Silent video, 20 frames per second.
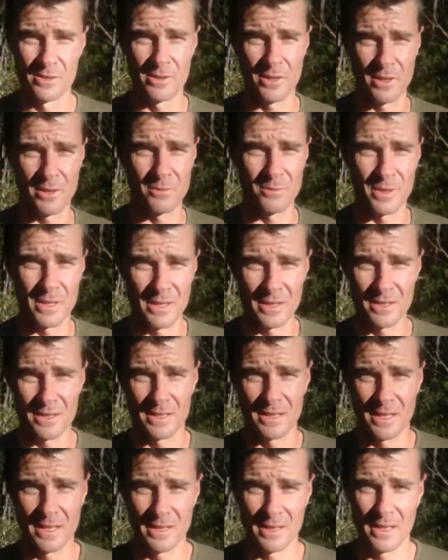So one of
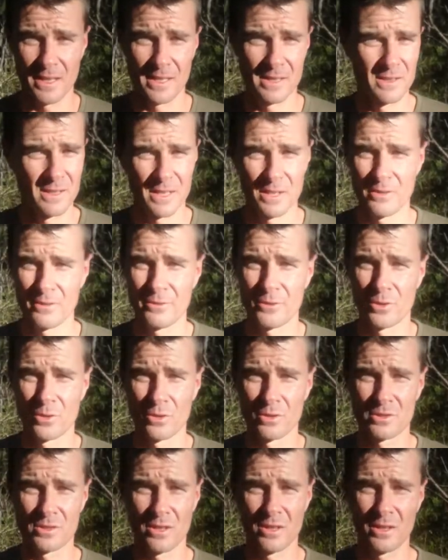the, and then of
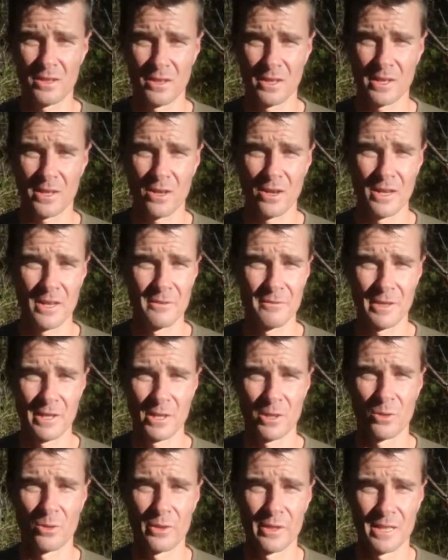course I like
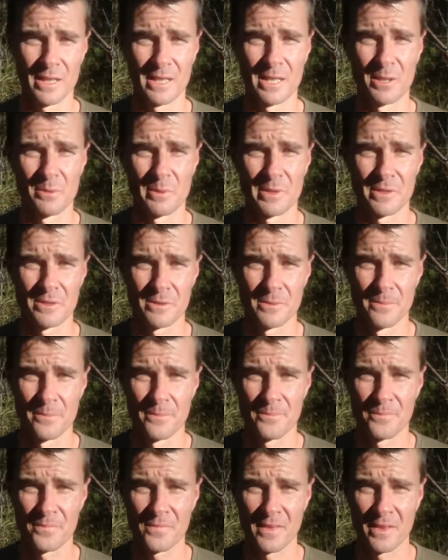Ayurvedic oil enemas.
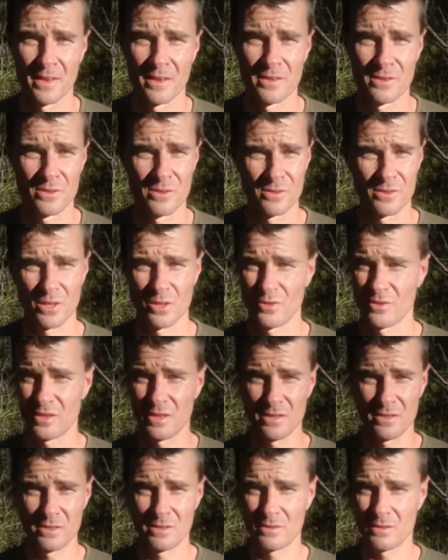So
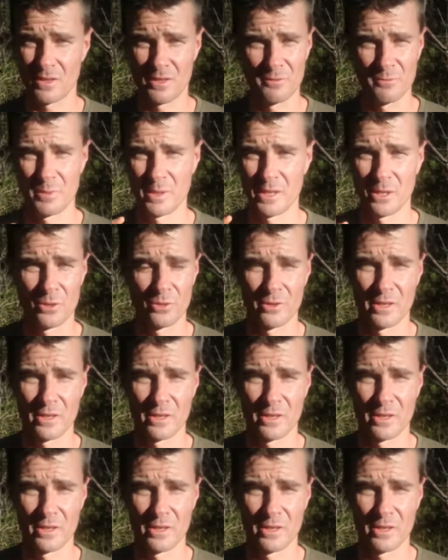these have been